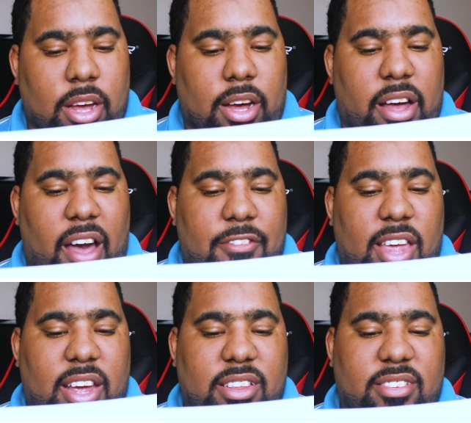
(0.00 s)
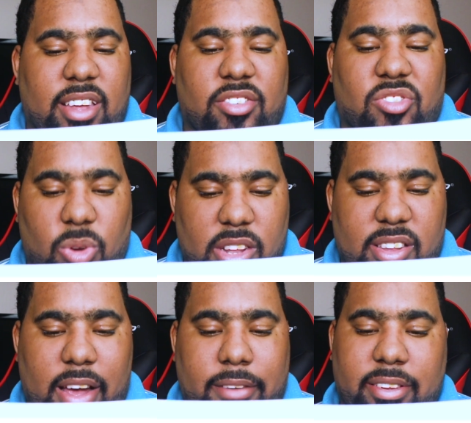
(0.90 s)
I've taken this test 3
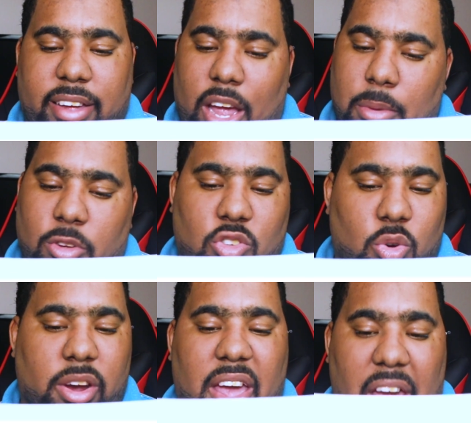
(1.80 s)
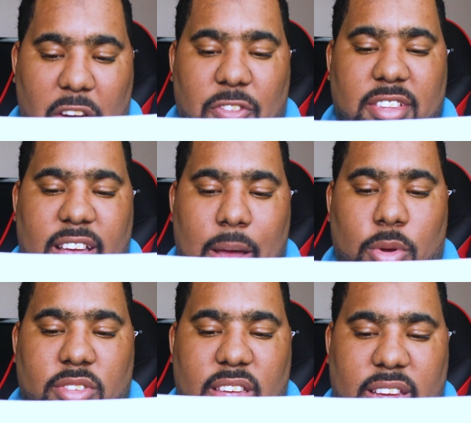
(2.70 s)
times and I came up short every time
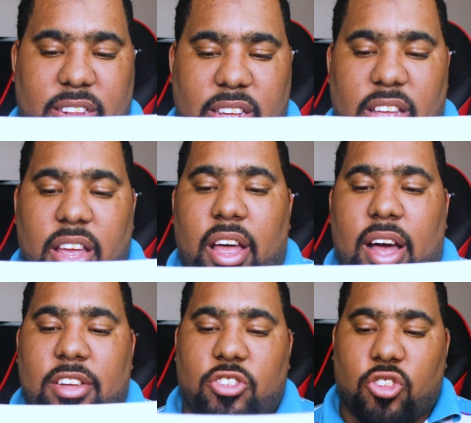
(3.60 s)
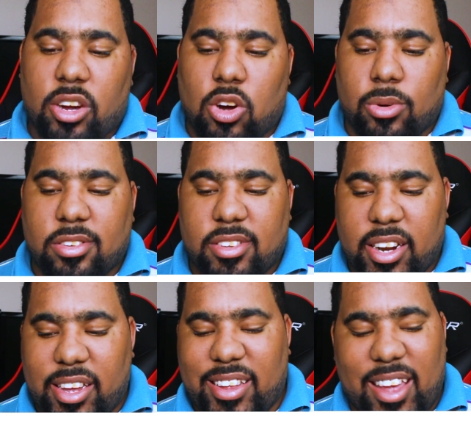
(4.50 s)
I'm taking it. I struggle with
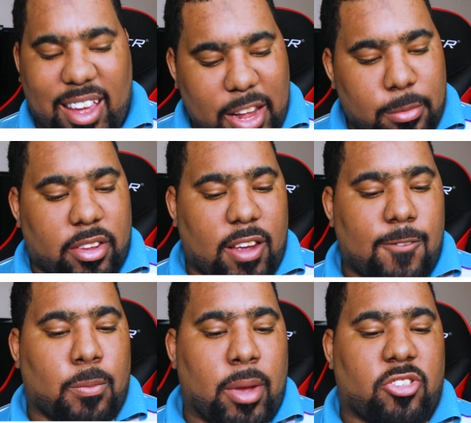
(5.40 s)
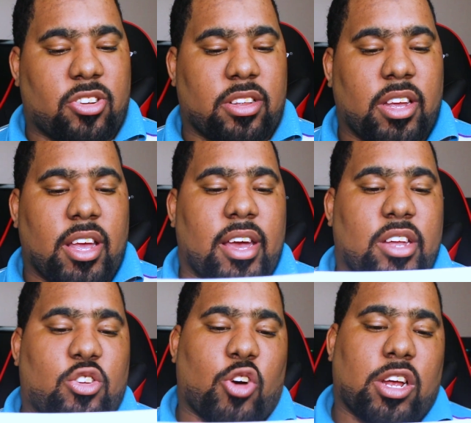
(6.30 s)
studying heaps of information
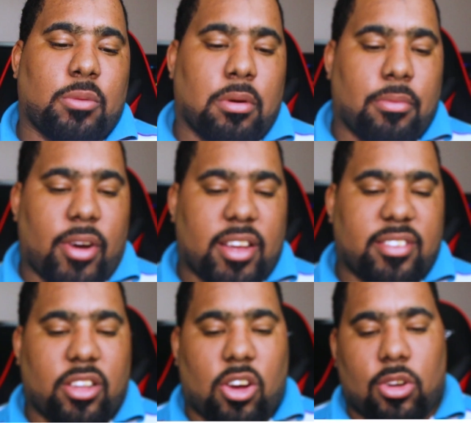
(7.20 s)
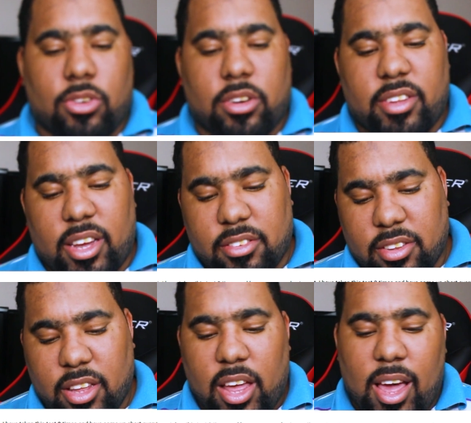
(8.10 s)
and trying to memorize it all on the test.
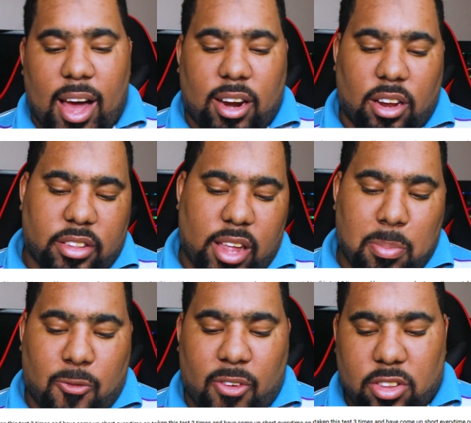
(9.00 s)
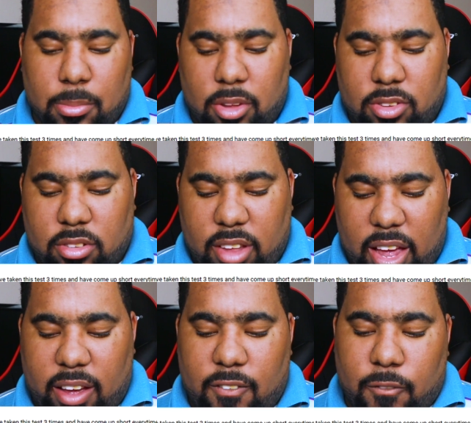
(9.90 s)
I looked at Professor Messer's
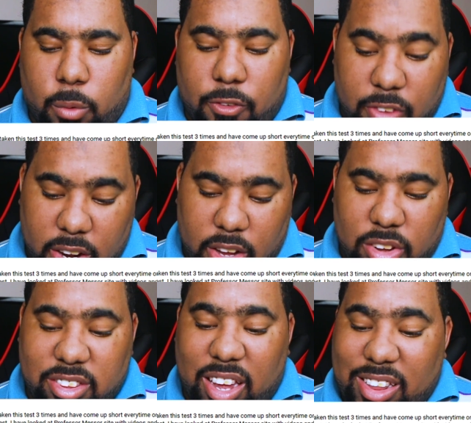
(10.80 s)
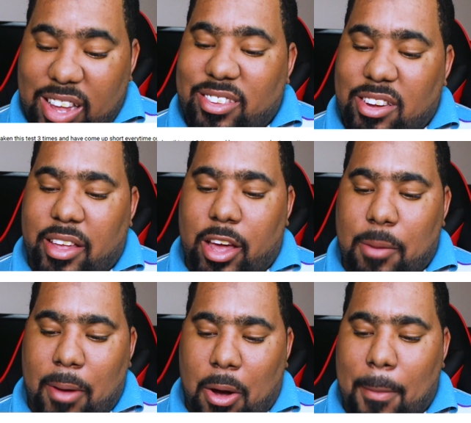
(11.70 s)
site with videos and they seem to
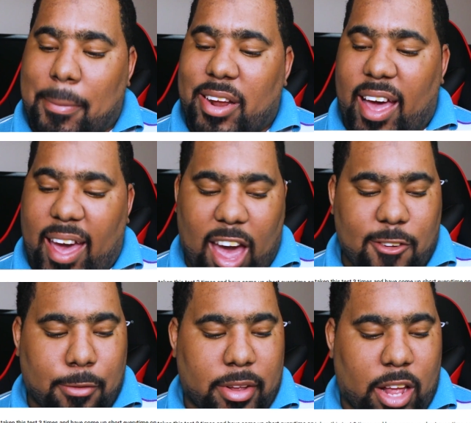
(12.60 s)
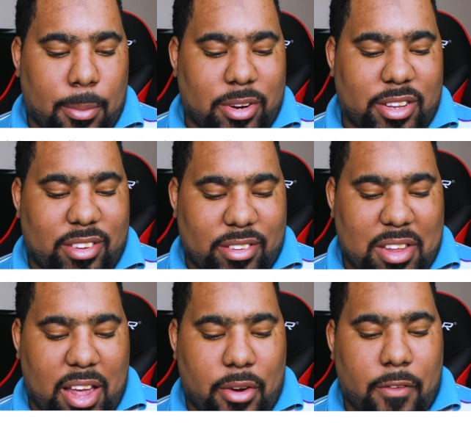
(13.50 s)
help out, but I haven't been able to sit
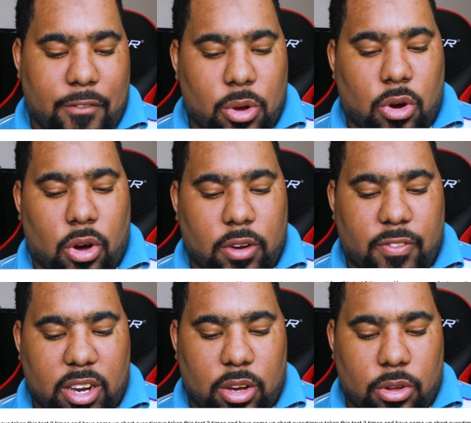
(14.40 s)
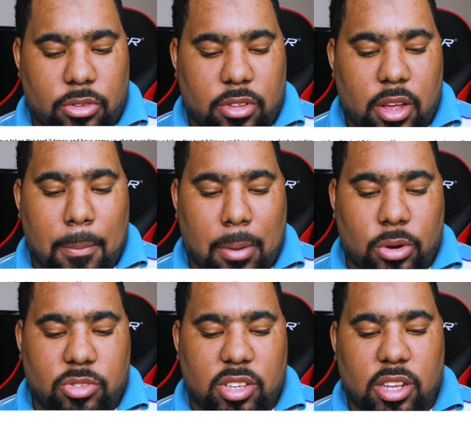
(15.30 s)
down and view all the videos
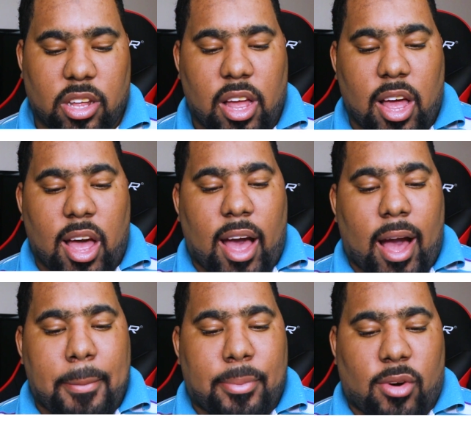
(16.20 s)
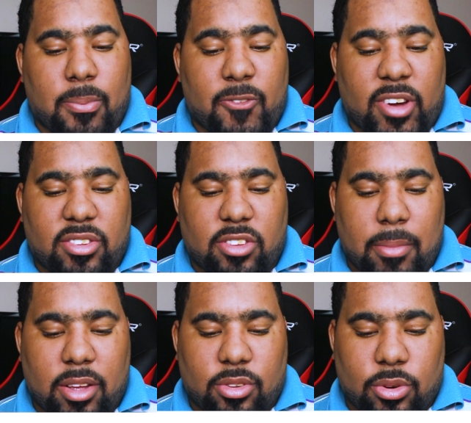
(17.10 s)
posted. I bought Professor
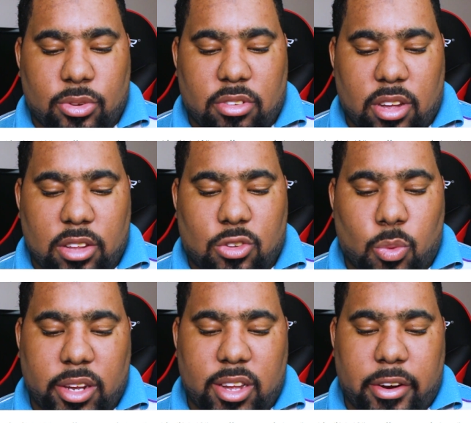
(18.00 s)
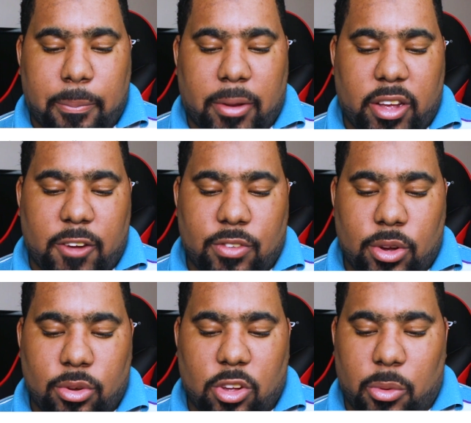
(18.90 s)
Messer's $20 PDF
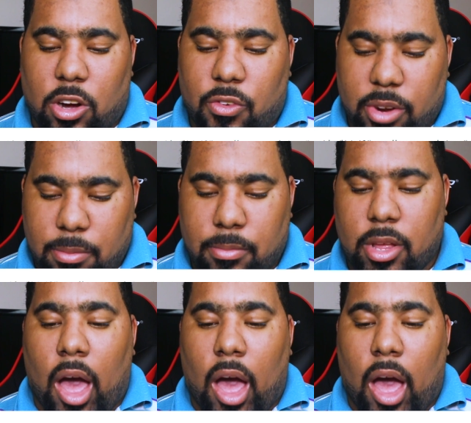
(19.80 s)
notes and went over them.